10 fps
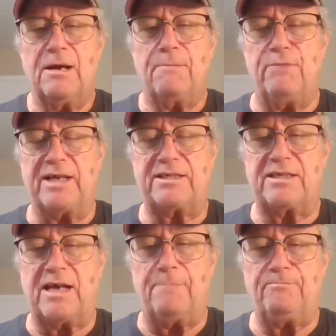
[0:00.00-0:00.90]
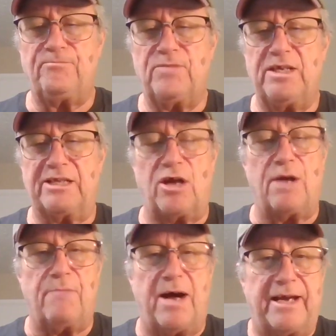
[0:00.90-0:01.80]
but it's
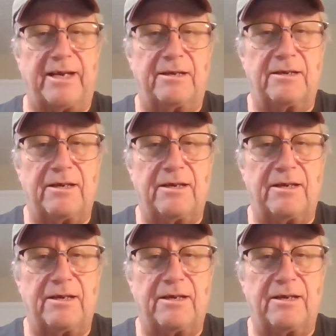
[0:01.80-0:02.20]
on my